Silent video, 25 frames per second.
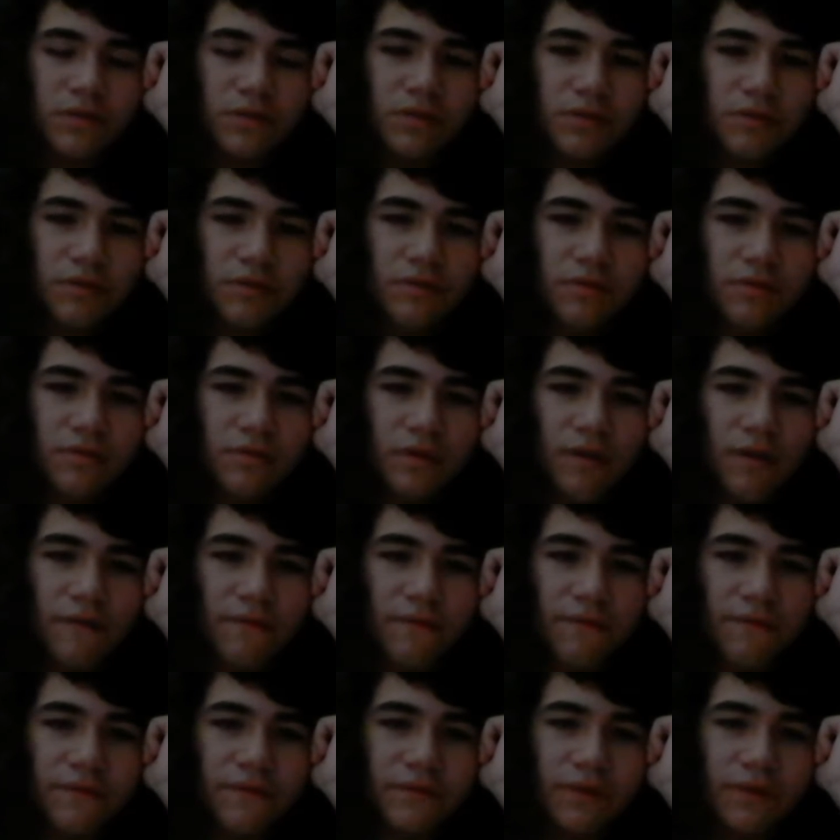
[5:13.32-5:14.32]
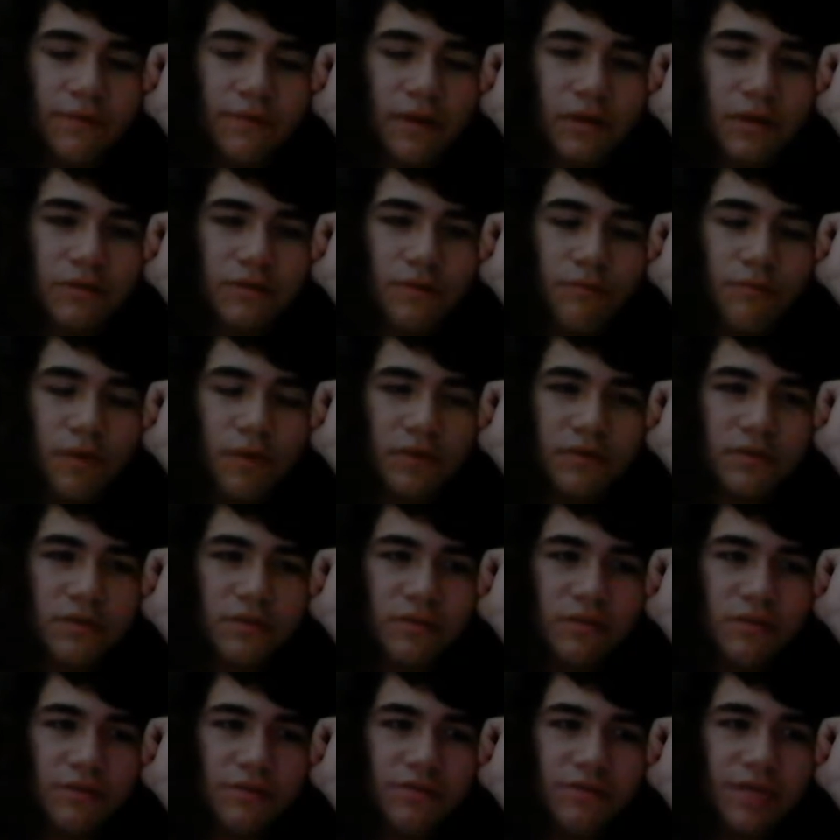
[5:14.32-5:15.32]
do, if someone else
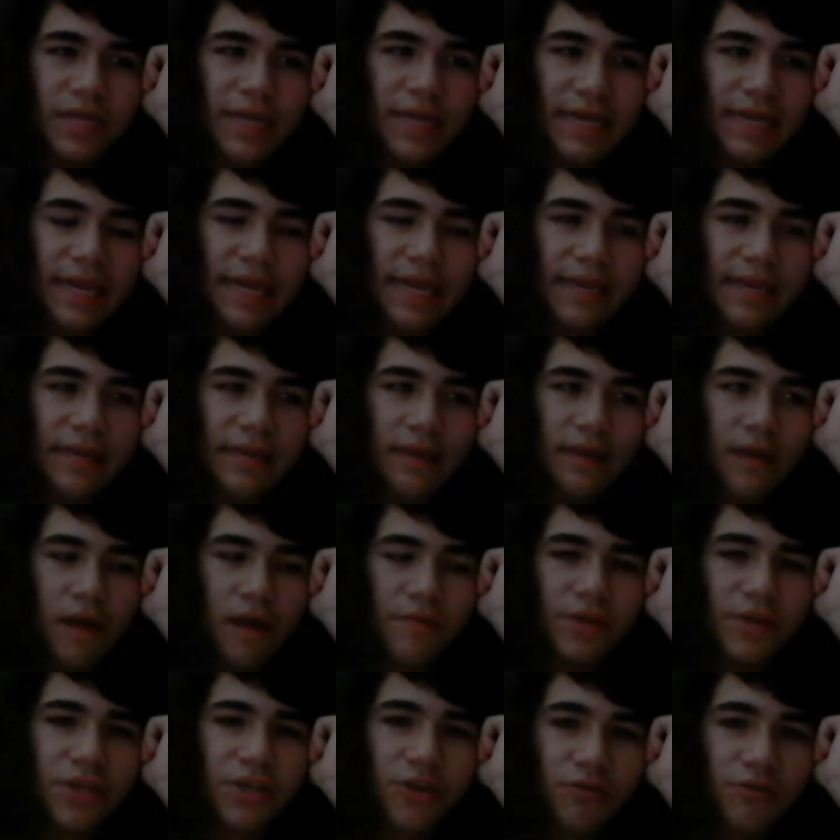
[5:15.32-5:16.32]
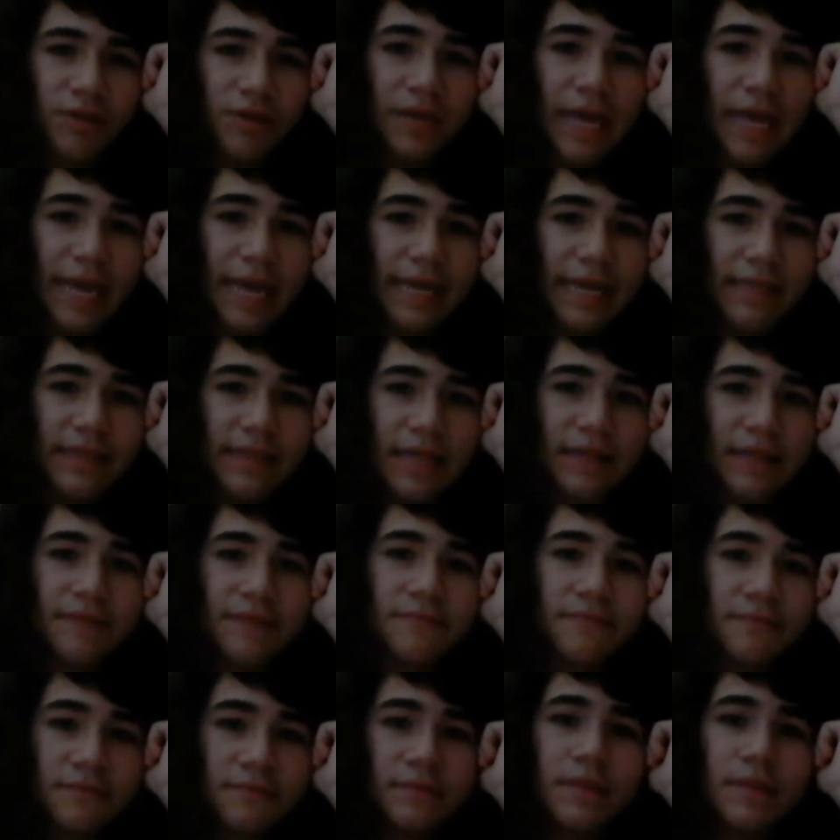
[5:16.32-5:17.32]
wanted to do a Q&A,
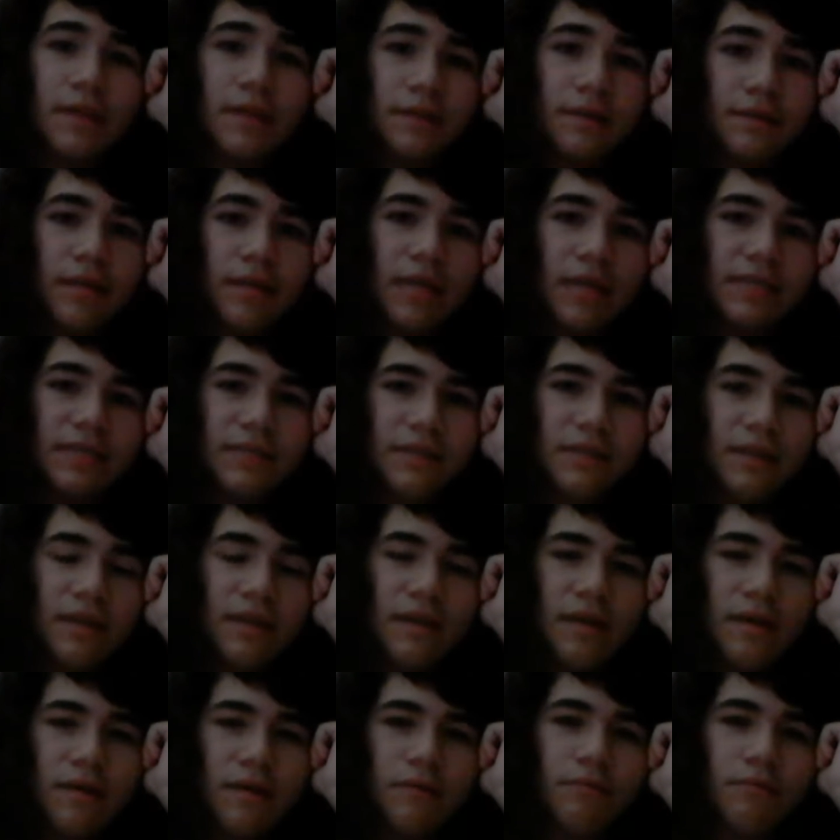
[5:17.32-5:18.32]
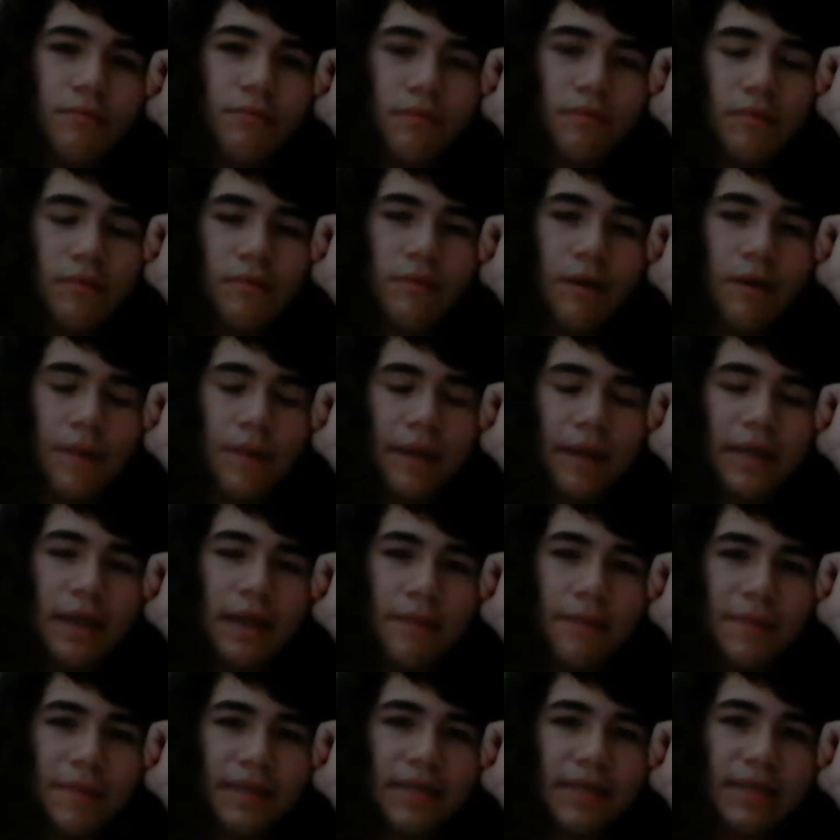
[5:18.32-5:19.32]
then that's what
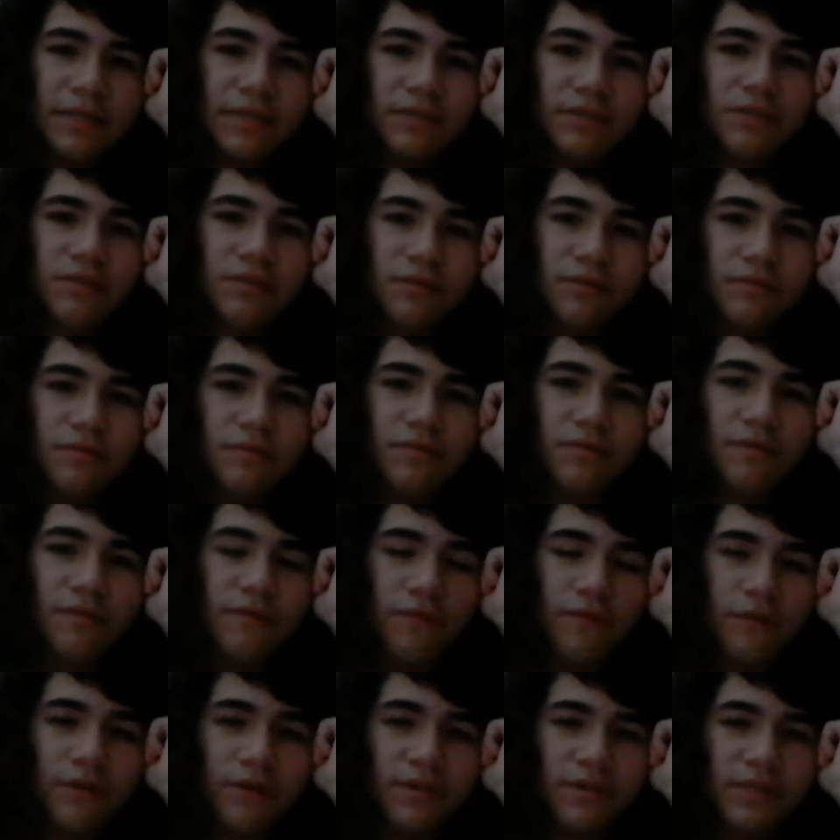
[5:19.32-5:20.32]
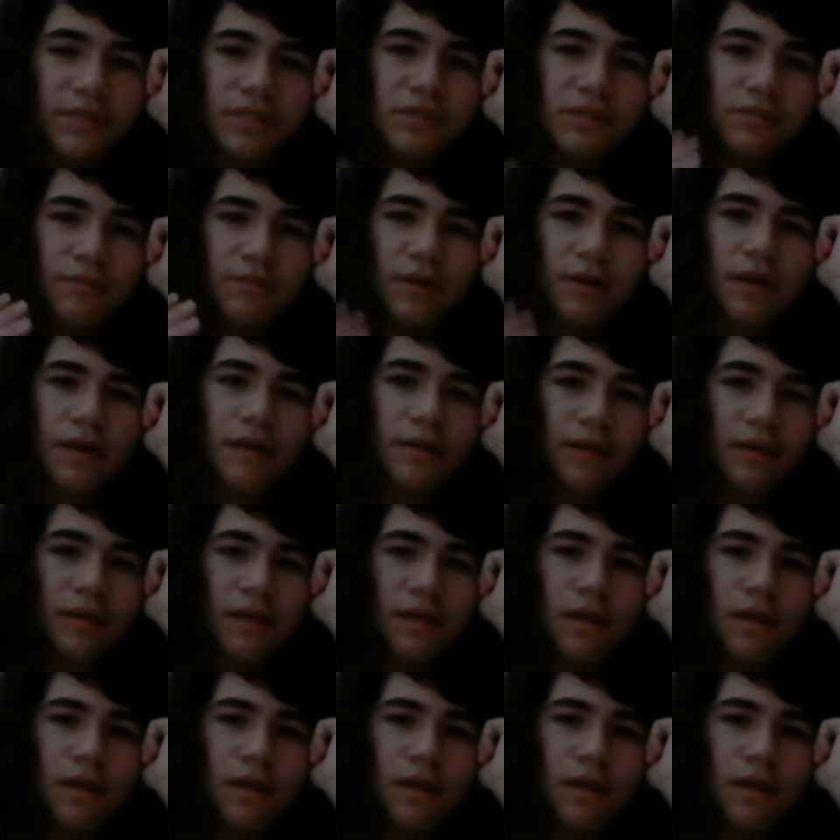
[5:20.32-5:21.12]
I'm into for. This is what